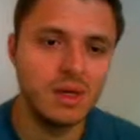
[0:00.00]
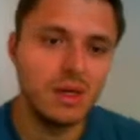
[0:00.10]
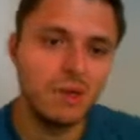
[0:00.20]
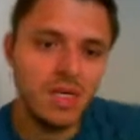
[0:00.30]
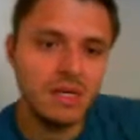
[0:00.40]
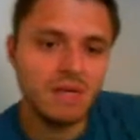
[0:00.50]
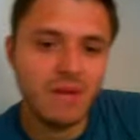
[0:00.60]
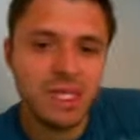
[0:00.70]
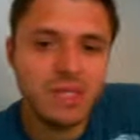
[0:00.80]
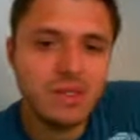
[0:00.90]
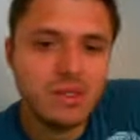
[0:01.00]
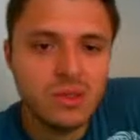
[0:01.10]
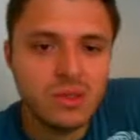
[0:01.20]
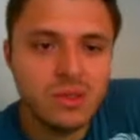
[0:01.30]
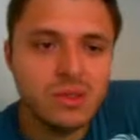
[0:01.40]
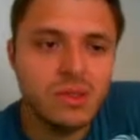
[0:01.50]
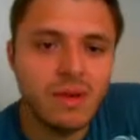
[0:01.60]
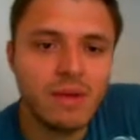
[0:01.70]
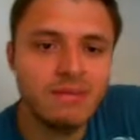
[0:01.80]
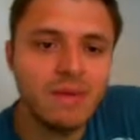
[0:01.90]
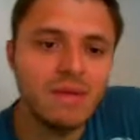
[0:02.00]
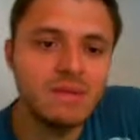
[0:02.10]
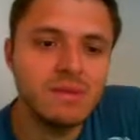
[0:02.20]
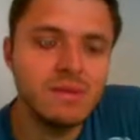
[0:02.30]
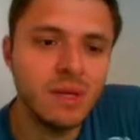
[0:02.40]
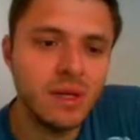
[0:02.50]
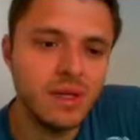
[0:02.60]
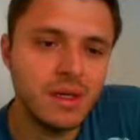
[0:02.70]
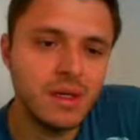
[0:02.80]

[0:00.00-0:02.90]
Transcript: Wonder if knight to a5 is good here.